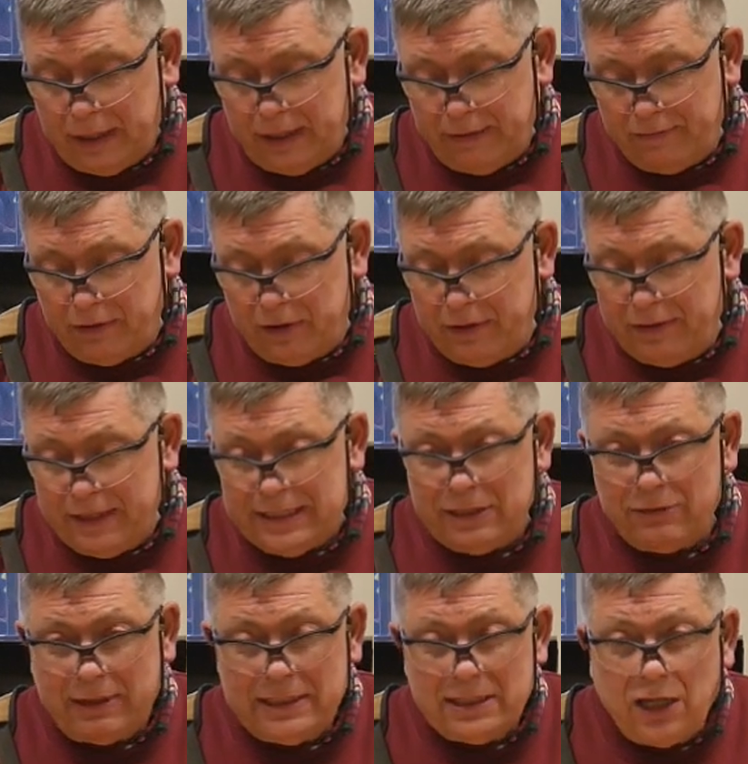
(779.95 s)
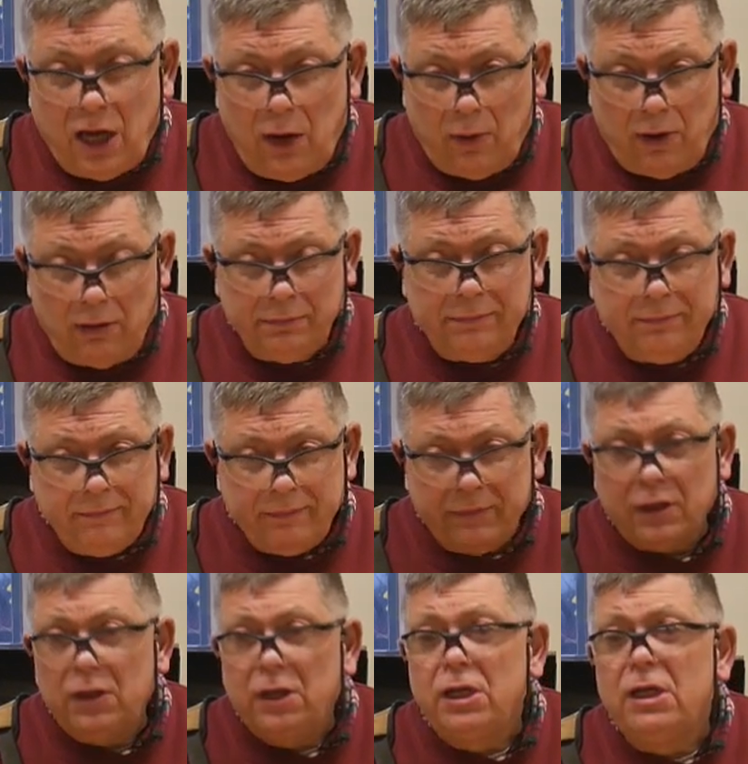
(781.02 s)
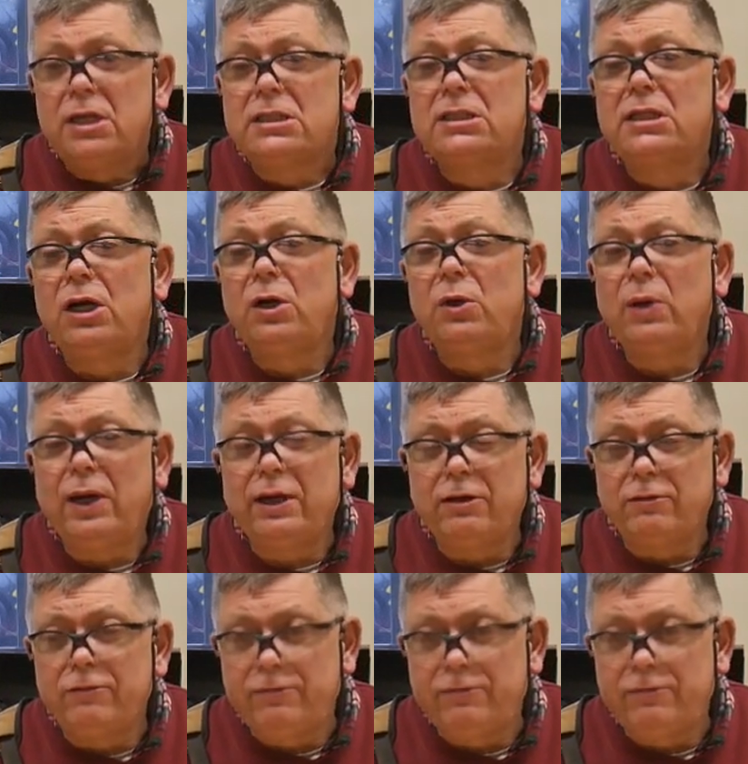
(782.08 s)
I've this is ready to go on. So I can